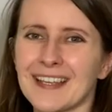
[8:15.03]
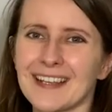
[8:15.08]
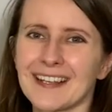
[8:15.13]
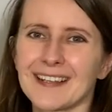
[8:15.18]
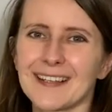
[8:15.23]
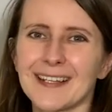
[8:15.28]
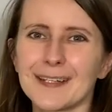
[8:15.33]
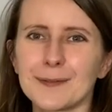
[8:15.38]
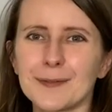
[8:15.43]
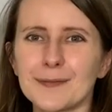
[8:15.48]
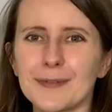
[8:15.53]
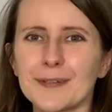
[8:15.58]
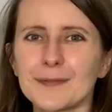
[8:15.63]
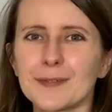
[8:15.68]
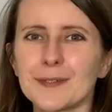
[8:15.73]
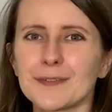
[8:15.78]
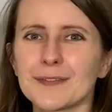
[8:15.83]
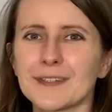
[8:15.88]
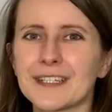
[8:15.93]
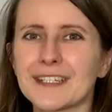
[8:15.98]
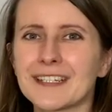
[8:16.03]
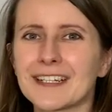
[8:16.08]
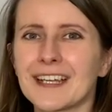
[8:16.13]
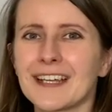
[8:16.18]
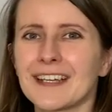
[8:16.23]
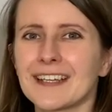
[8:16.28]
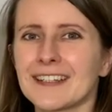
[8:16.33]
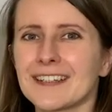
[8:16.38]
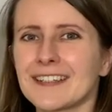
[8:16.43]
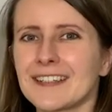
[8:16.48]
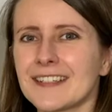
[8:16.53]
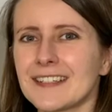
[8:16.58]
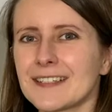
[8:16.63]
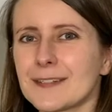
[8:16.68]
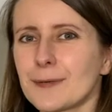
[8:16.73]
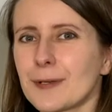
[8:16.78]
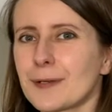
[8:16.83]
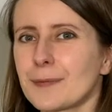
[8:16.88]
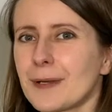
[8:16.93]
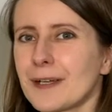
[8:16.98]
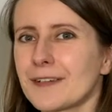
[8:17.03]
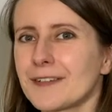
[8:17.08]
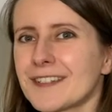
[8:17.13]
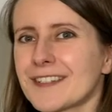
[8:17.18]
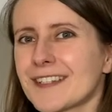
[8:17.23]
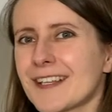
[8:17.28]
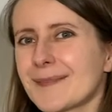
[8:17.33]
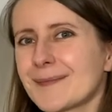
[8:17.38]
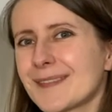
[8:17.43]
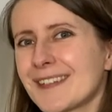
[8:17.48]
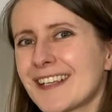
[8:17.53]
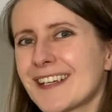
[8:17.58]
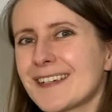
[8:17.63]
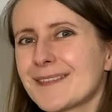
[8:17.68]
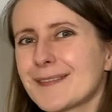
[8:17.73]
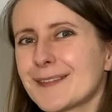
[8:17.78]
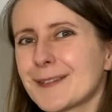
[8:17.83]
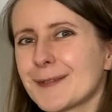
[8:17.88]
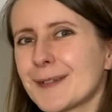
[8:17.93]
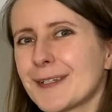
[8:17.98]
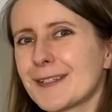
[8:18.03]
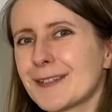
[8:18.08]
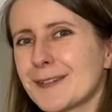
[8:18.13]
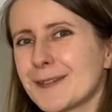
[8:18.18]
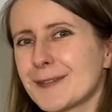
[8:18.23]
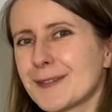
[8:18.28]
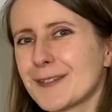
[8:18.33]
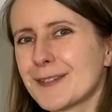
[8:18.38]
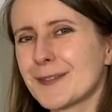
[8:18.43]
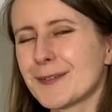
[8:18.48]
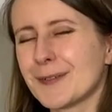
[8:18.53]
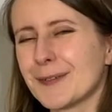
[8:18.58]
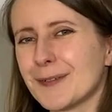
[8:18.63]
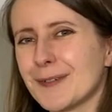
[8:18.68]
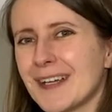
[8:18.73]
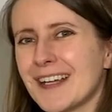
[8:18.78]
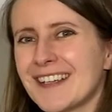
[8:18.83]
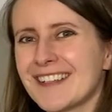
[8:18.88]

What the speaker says: Like with everything, this requires some time to get used to